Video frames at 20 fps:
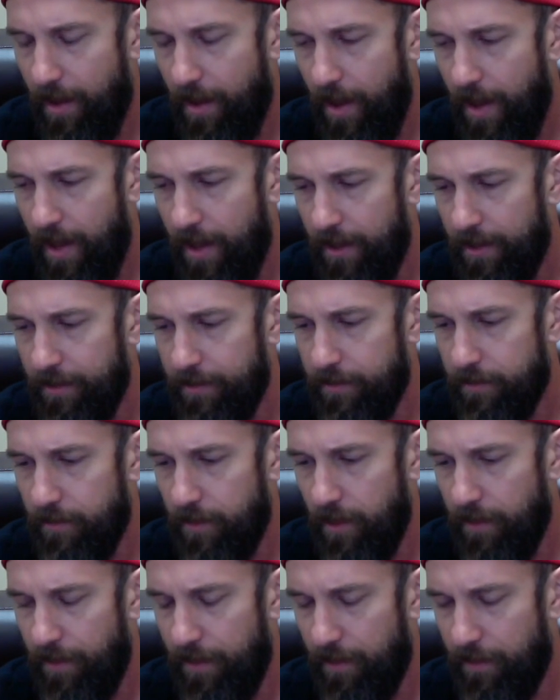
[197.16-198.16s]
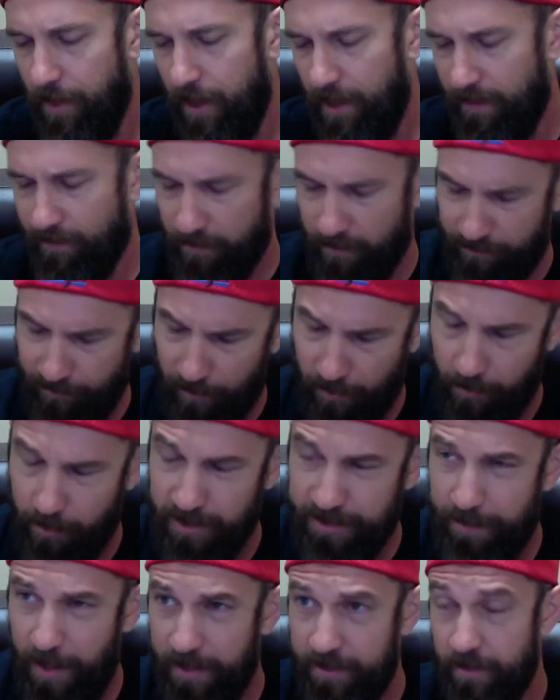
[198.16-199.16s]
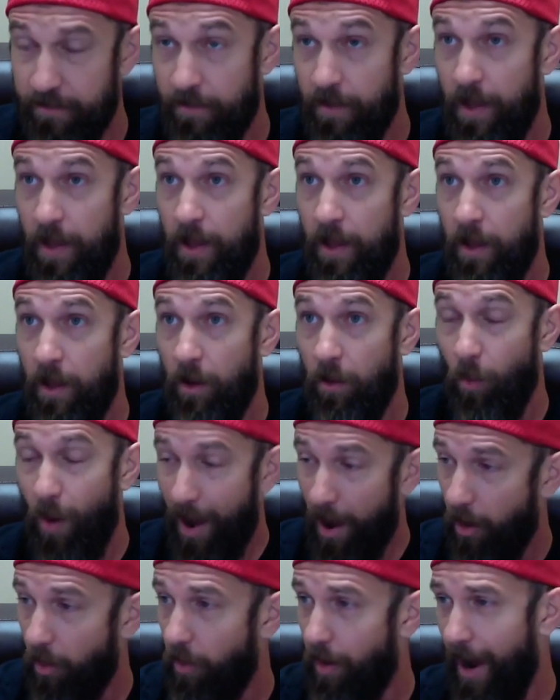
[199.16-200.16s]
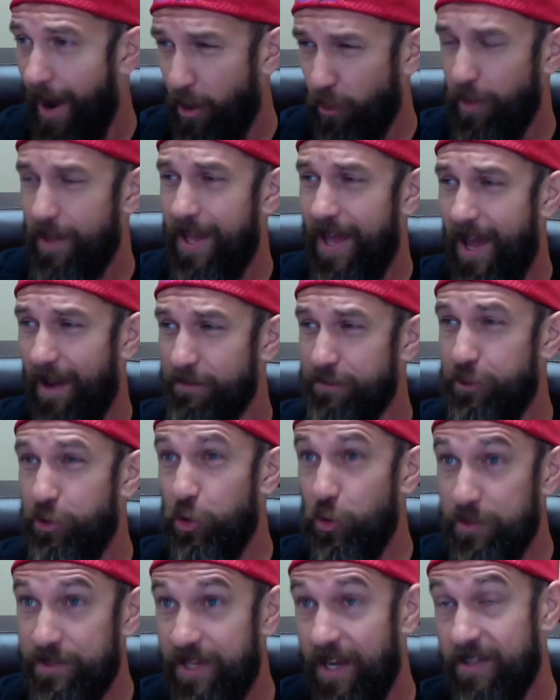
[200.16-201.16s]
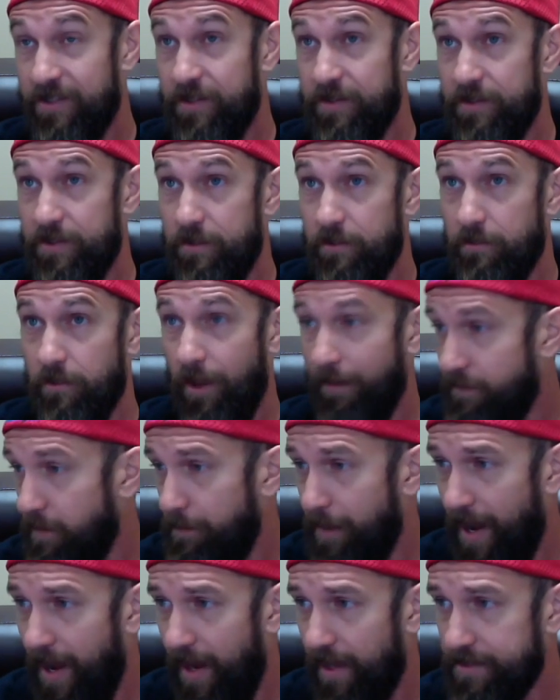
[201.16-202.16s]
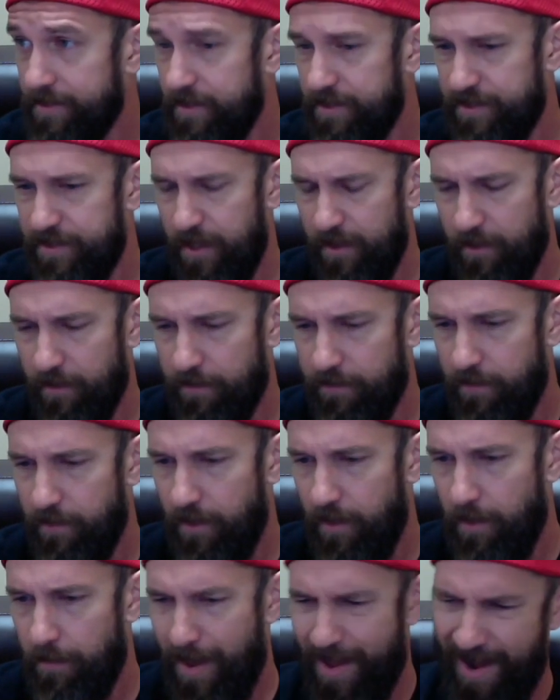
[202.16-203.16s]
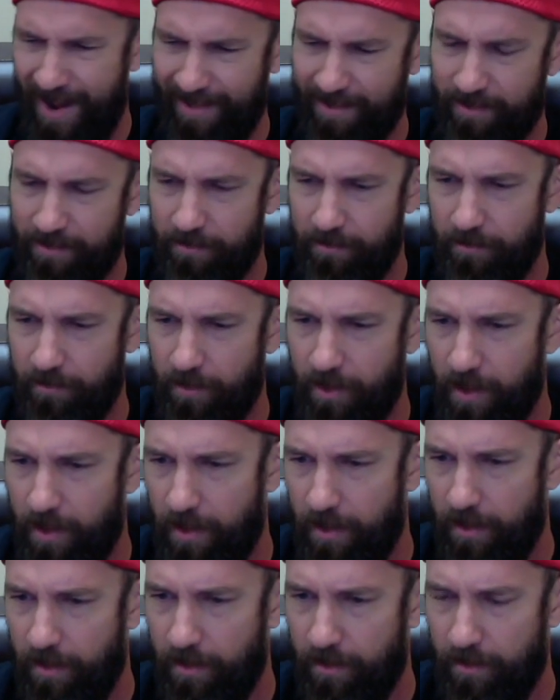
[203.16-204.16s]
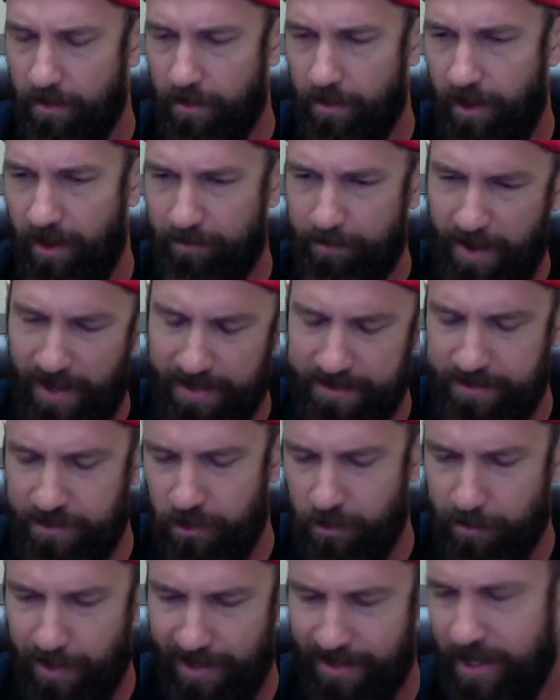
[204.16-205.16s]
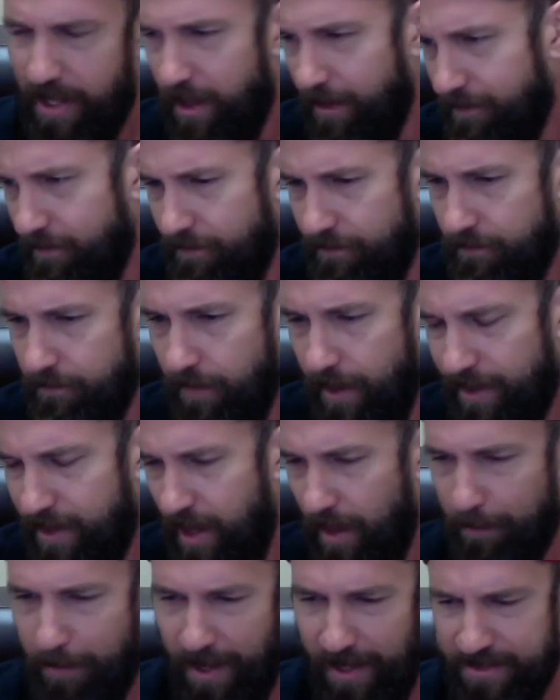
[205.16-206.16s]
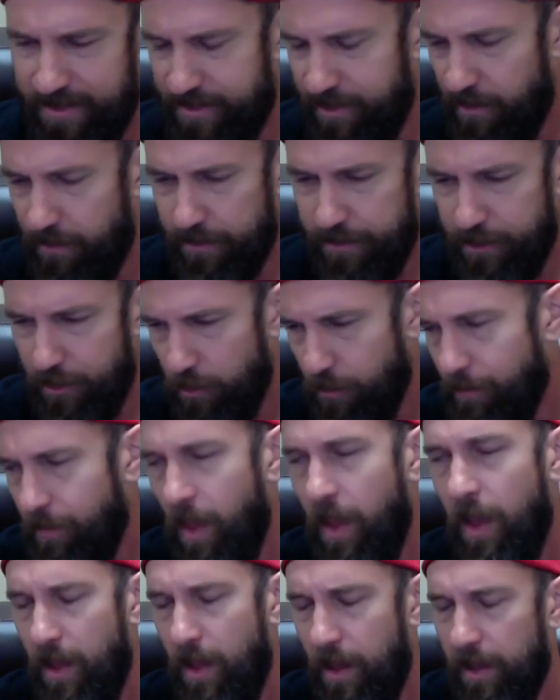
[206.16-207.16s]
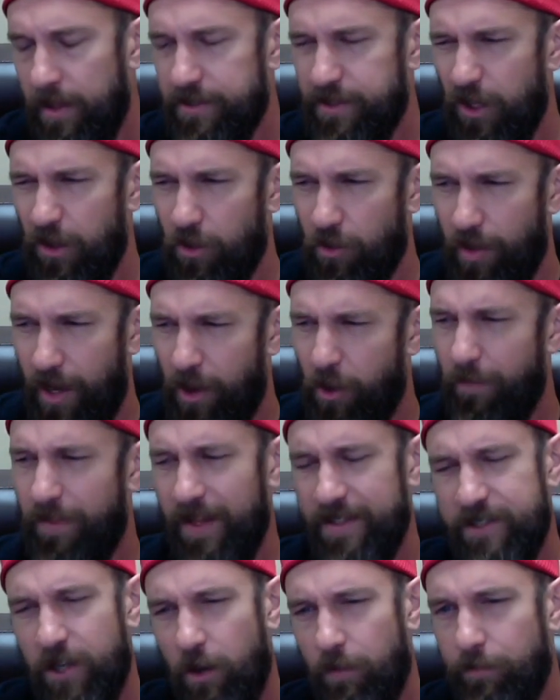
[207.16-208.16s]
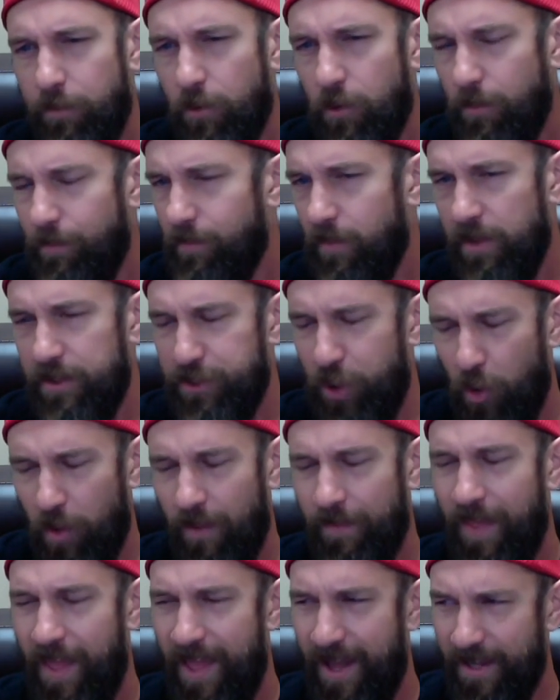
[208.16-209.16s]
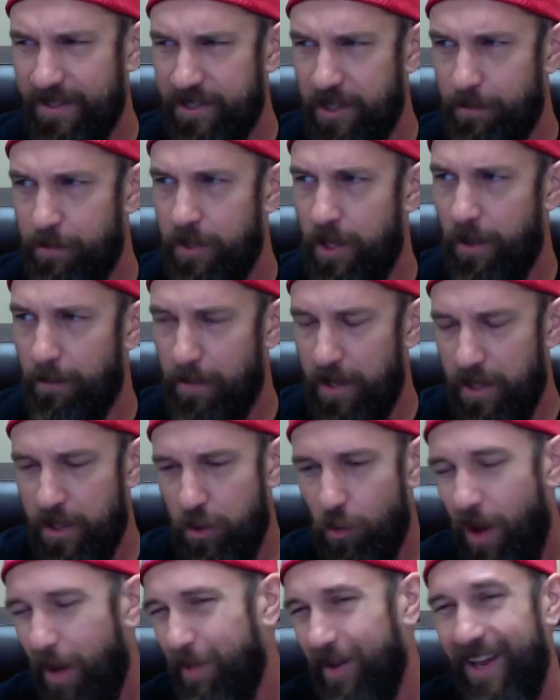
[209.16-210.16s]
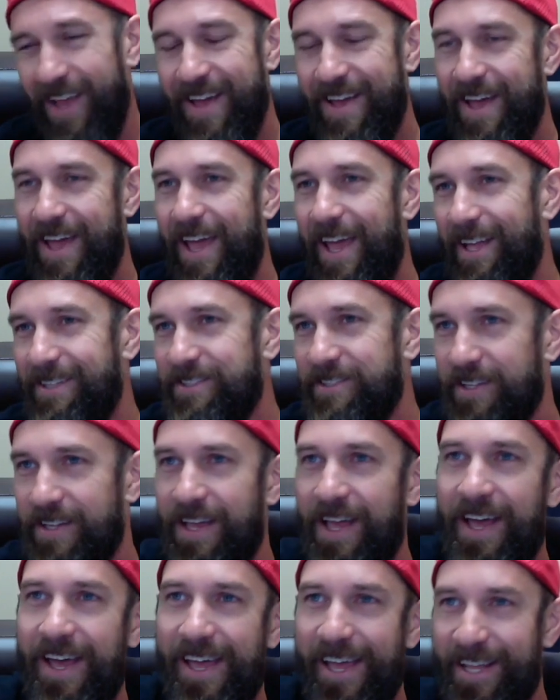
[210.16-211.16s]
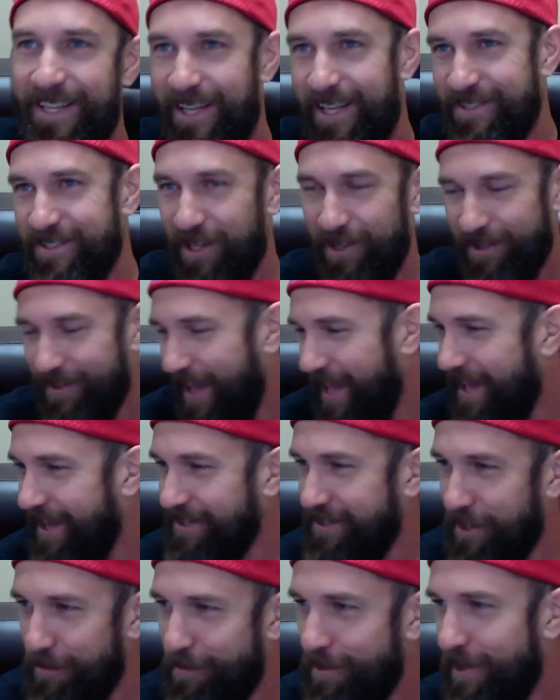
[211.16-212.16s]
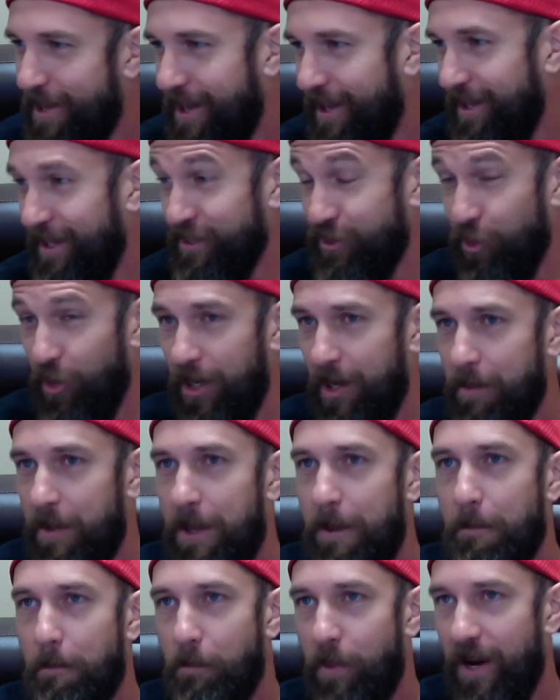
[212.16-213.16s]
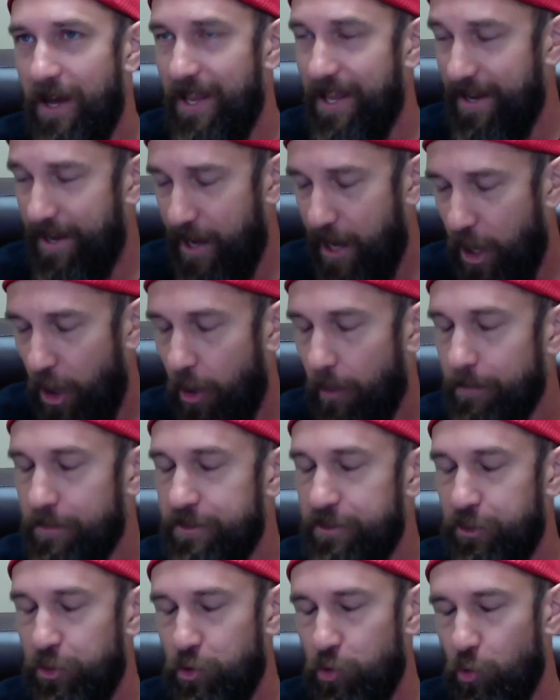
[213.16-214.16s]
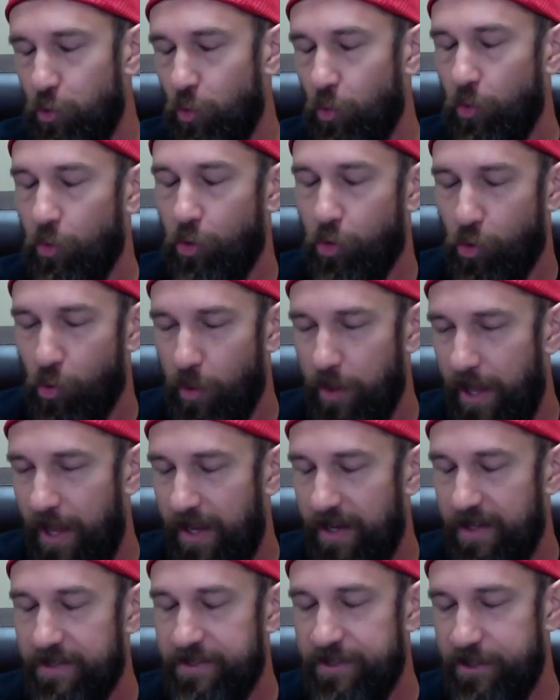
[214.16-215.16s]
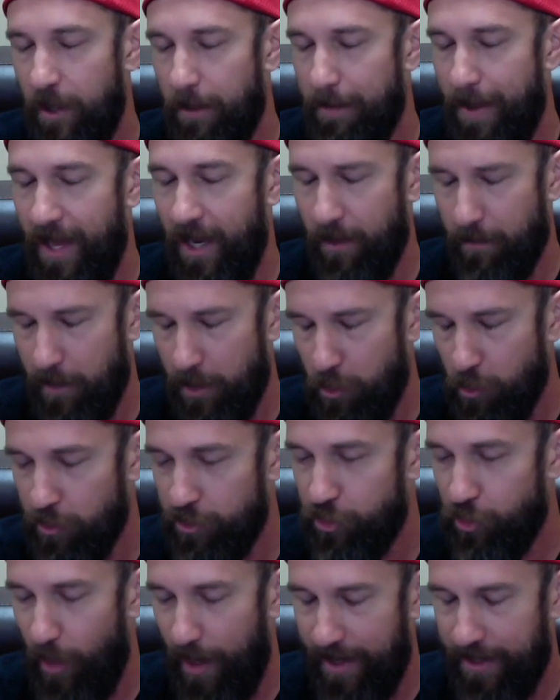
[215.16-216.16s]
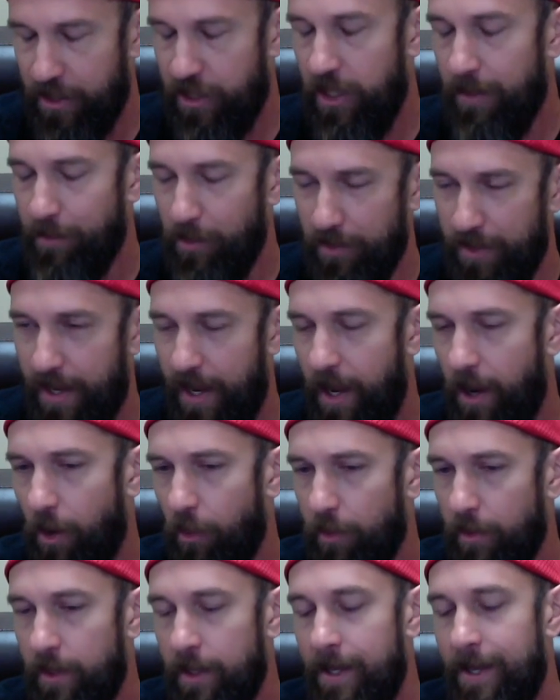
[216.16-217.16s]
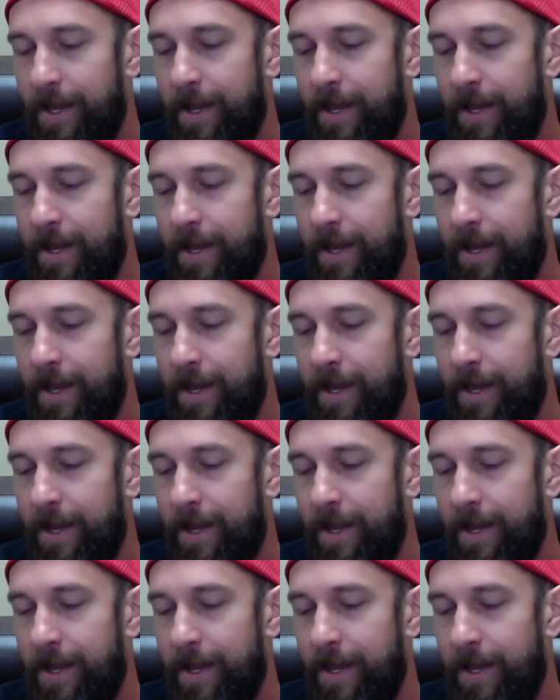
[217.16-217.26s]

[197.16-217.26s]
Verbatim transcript: and and think of it from the perspective, wow, I only have two sections left to pass instead of man, I I've passed two, but I can't I can't pass these other two. So I don't know if that's helpful. Don't let the AICPA beat you. I mean, it's it's not like the AICPA is your enemy, but it helps to create some enemy who's trying to keep you down